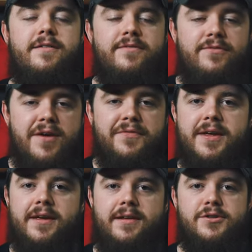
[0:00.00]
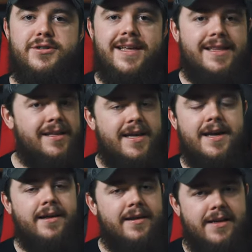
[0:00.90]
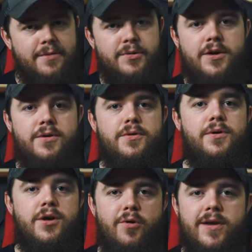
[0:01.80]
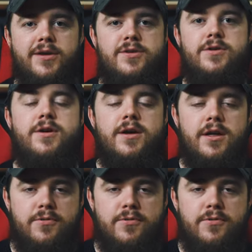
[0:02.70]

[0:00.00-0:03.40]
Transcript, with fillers: 50. Just hit the link down below, go enter,